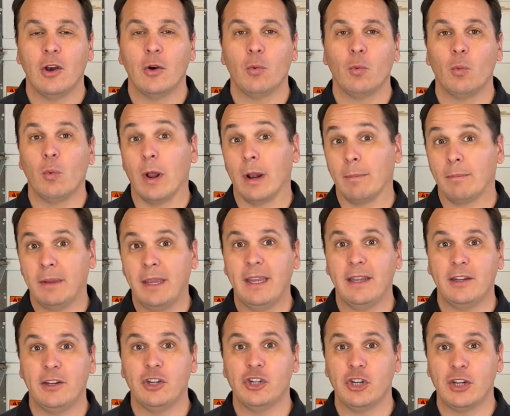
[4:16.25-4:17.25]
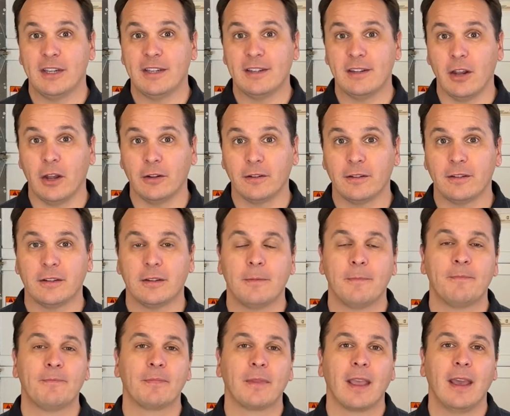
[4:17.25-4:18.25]
while PETG is not.
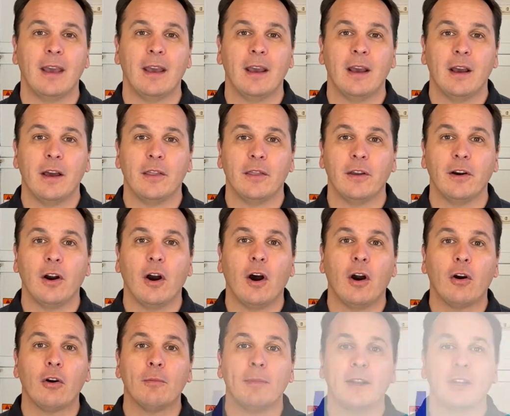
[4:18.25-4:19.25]
There are about